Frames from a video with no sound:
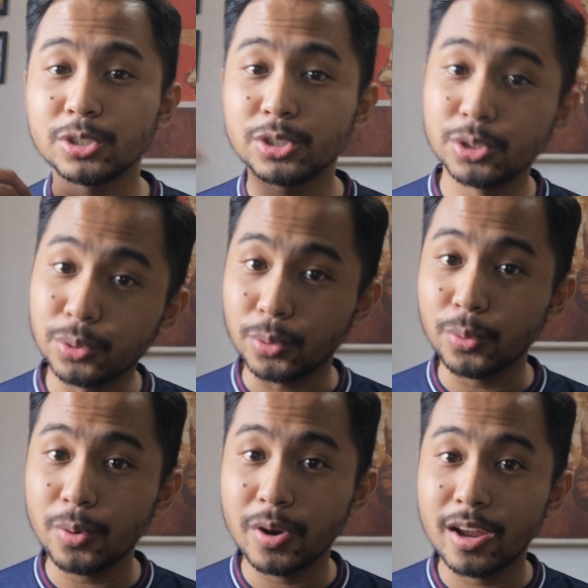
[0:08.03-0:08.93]

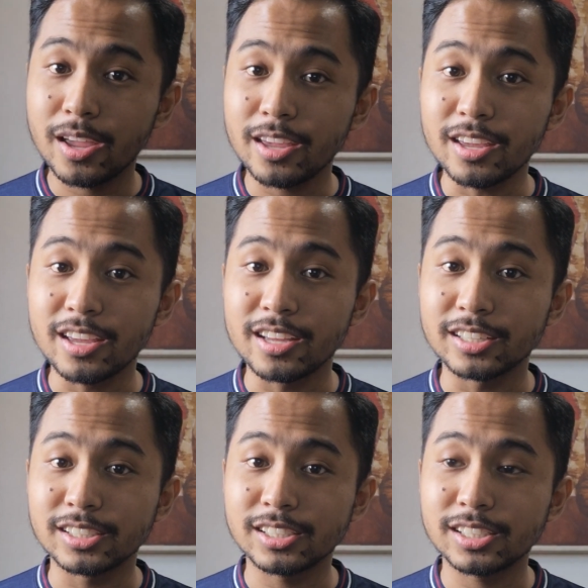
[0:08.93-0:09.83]
Two
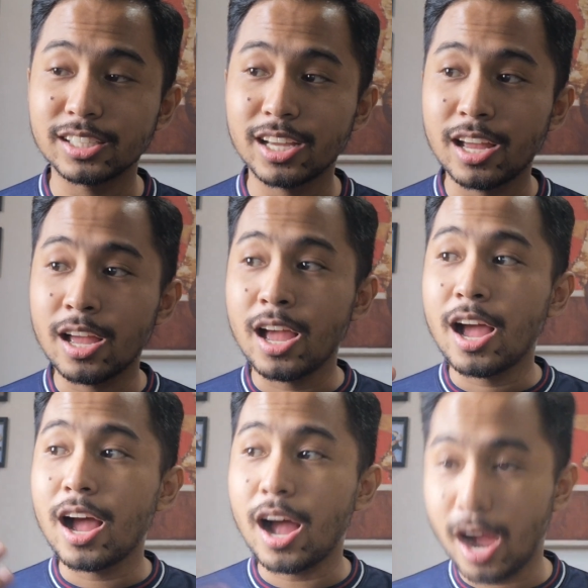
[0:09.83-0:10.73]
is
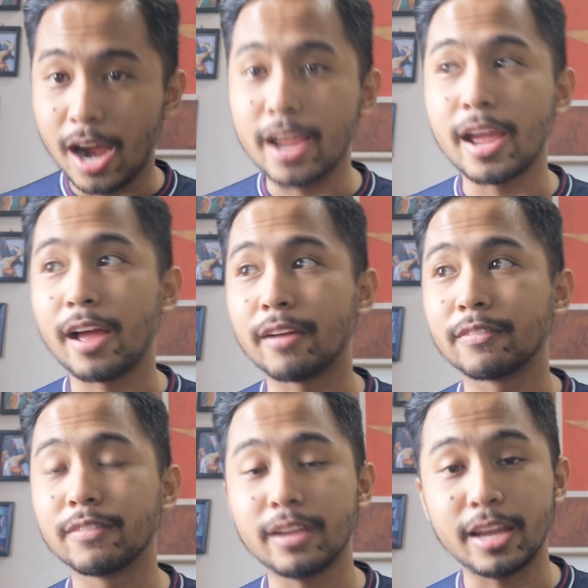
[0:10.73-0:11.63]
I
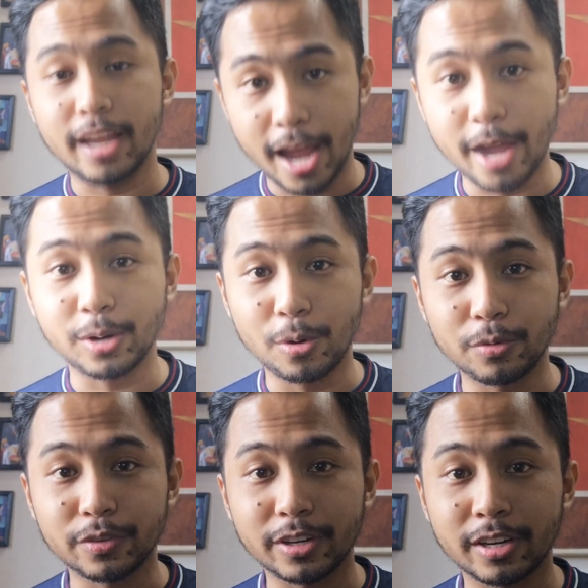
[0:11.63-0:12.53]
have a
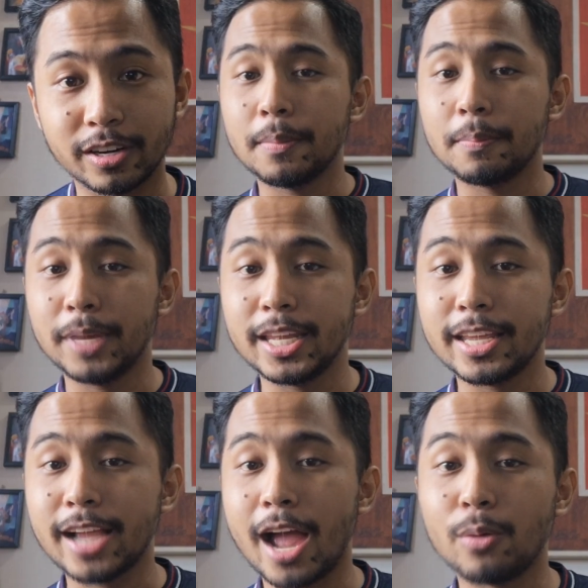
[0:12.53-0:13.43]
hangover.
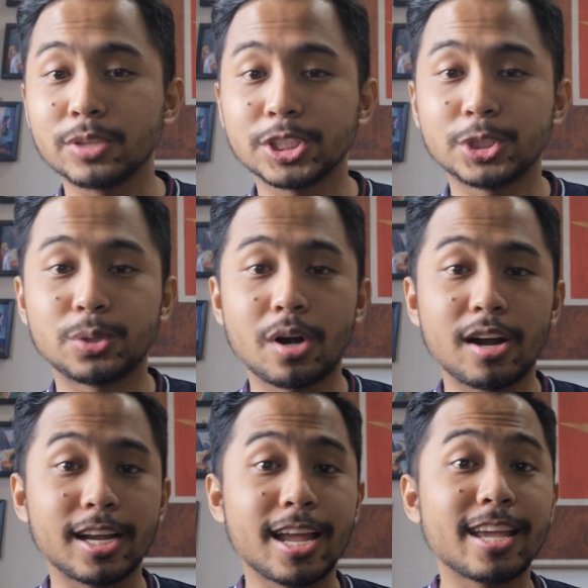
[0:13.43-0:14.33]
Meaning I was
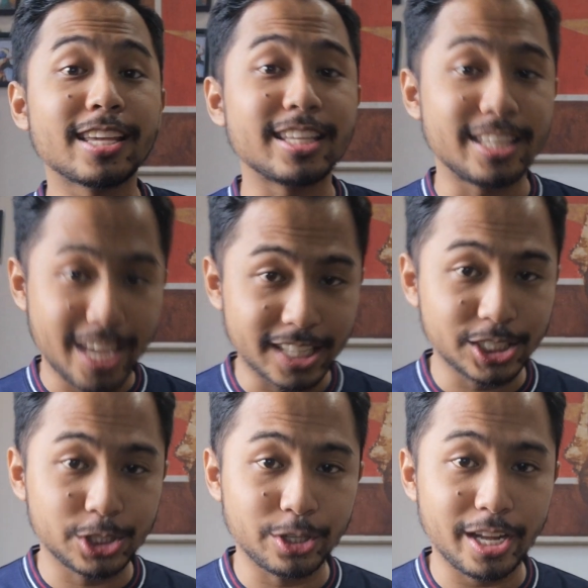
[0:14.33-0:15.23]
drunk
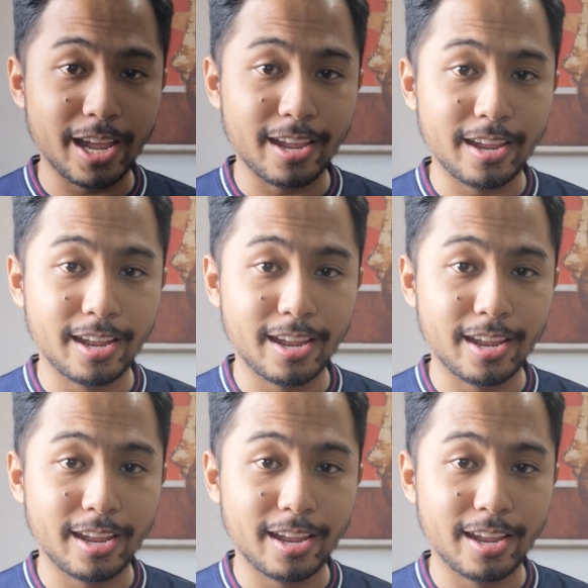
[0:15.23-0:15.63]
yesterday.